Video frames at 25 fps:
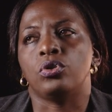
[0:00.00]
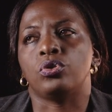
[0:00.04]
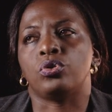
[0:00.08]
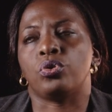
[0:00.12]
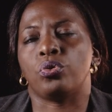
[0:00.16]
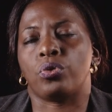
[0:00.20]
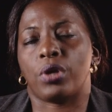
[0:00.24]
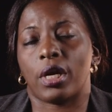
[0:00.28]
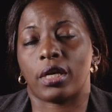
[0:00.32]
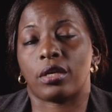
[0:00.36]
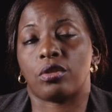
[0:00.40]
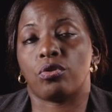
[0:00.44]

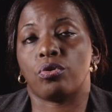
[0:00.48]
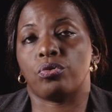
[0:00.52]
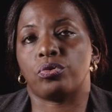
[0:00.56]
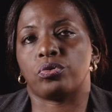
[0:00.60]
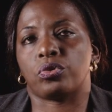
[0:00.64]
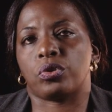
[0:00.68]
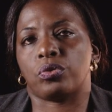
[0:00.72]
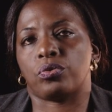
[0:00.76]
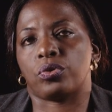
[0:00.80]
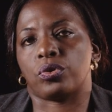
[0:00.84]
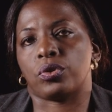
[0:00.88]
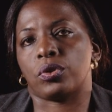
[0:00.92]
to get
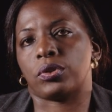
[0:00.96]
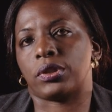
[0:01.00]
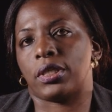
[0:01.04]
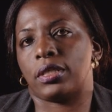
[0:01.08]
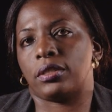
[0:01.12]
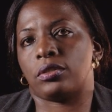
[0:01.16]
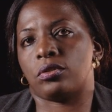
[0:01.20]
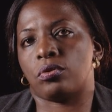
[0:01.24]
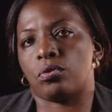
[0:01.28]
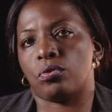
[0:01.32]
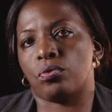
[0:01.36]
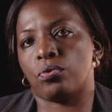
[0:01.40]
those
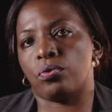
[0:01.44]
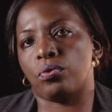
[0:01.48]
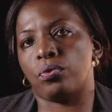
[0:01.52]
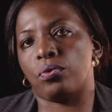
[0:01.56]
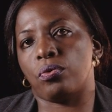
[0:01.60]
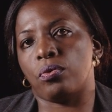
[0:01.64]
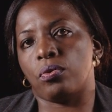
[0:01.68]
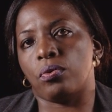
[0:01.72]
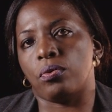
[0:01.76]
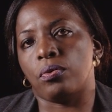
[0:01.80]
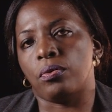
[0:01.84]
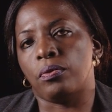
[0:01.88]
resources
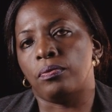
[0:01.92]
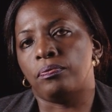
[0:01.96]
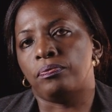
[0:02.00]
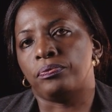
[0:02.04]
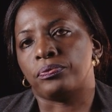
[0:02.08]
through